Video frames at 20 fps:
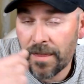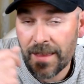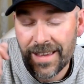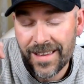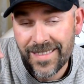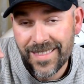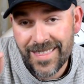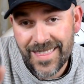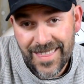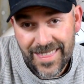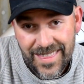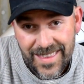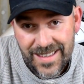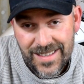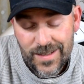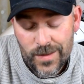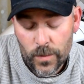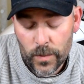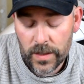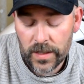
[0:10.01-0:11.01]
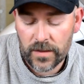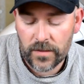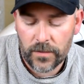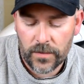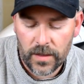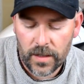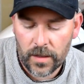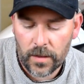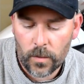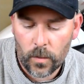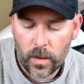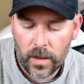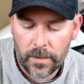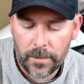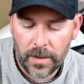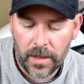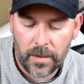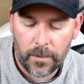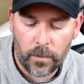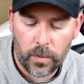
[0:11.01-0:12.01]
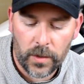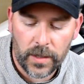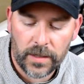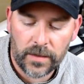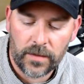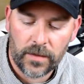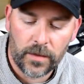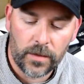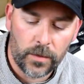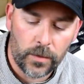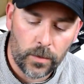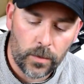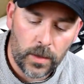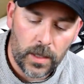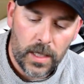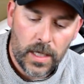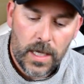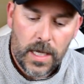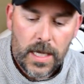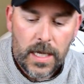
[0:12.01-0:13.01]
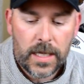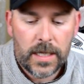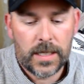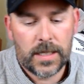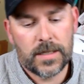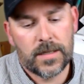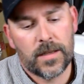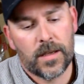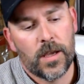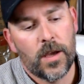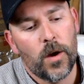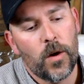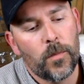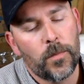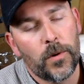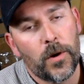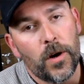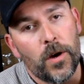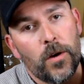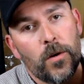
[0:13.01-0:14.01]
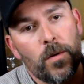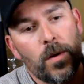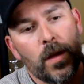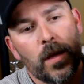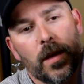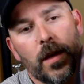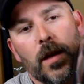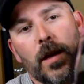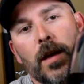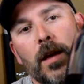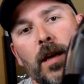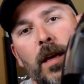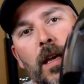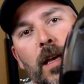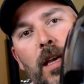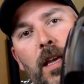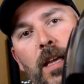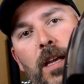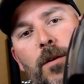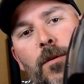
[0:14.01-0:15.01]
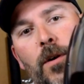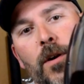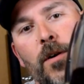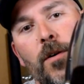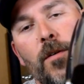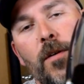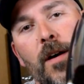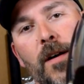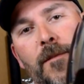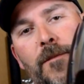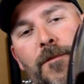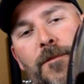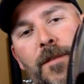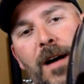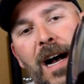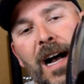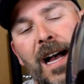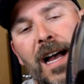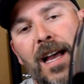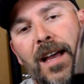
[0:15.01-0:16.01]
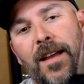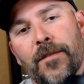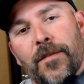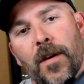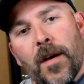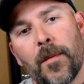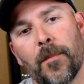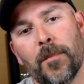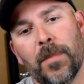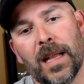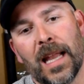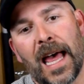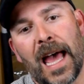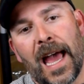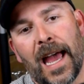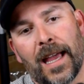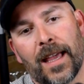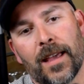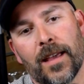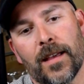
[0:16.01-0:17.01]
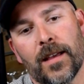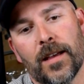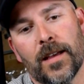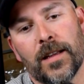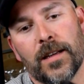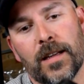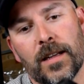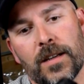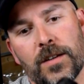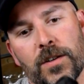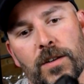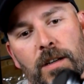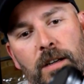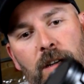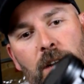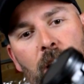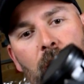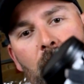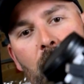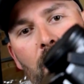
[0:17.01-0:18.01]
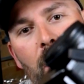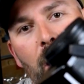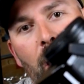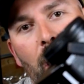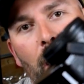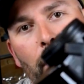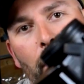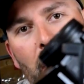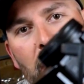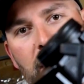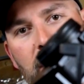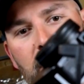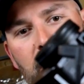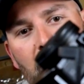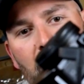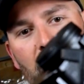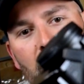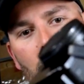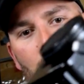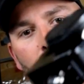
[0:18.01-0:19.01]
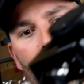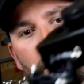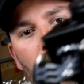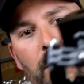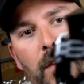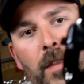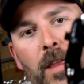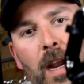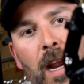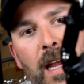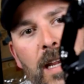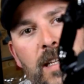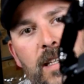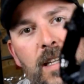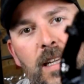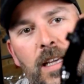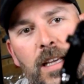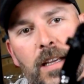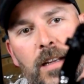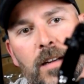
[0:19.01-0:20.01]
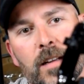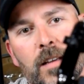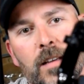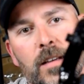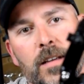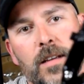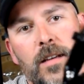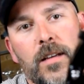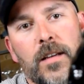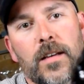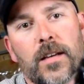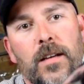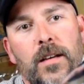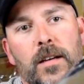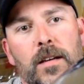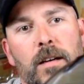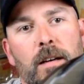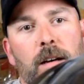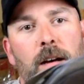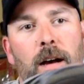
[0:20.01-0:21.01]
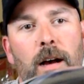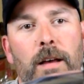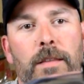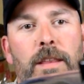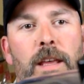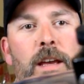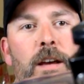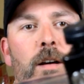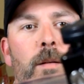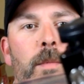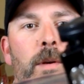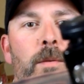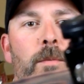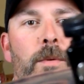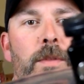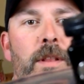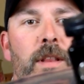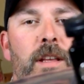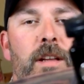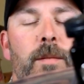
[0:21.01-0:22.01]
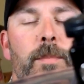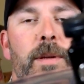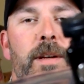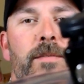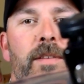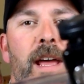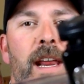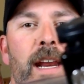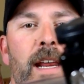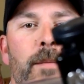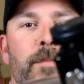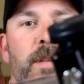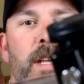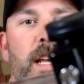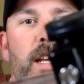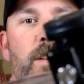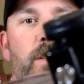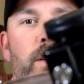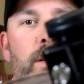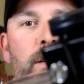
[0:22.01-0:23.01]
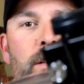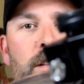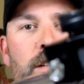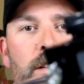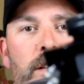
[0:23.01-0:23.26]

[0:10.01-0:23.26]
in this week's video what I'm going to bring to you is the GoPro Hero5 Black edition and my setup that I did on the helmet with a little bit of adaptation